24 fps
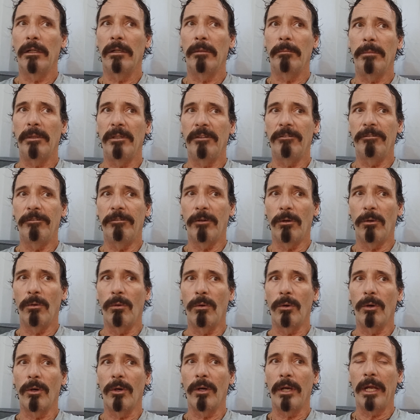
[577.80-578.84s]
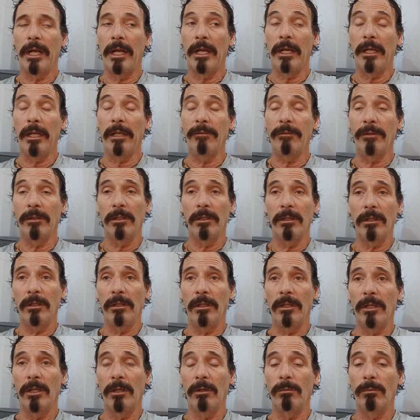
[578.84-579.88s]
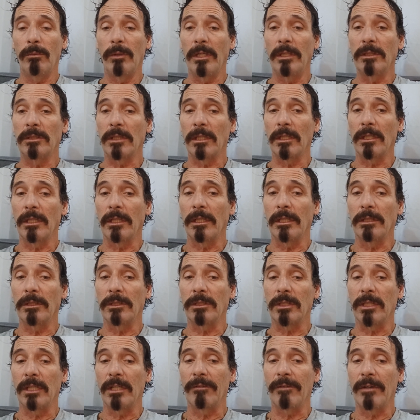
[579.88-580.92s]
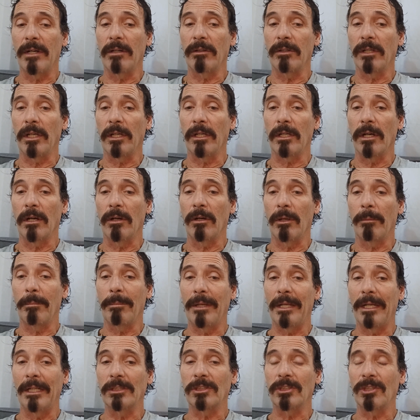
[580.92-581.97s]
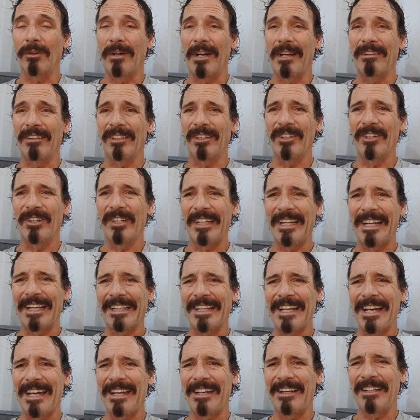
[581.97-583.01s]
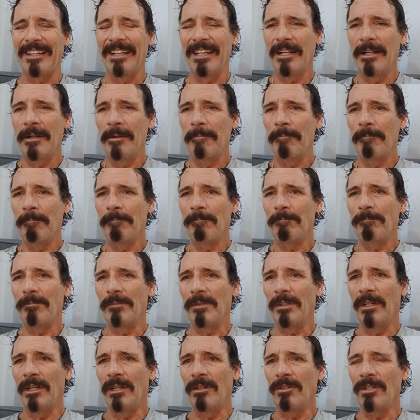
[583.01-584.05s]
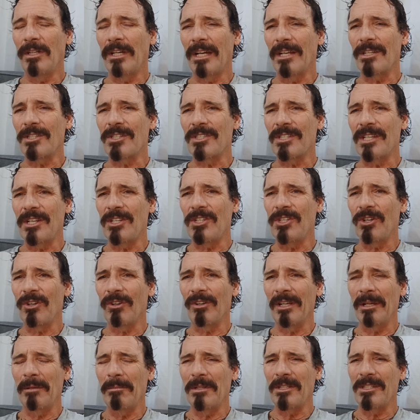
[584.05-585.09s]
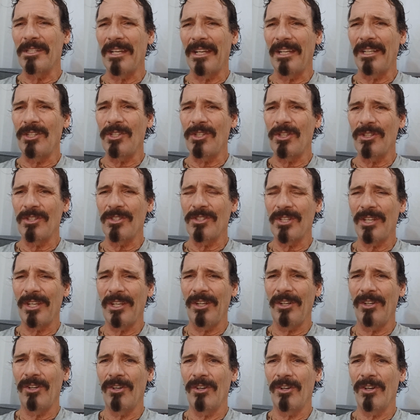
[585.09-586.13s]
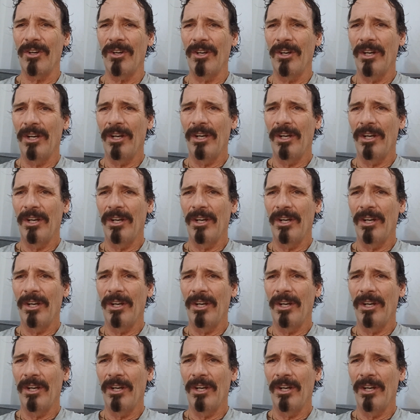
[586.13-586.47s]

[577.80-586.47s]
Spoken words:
before. And even, recently and stuff, I'll get caught up in it. So I learned that I gotta, you gotta set your limitations here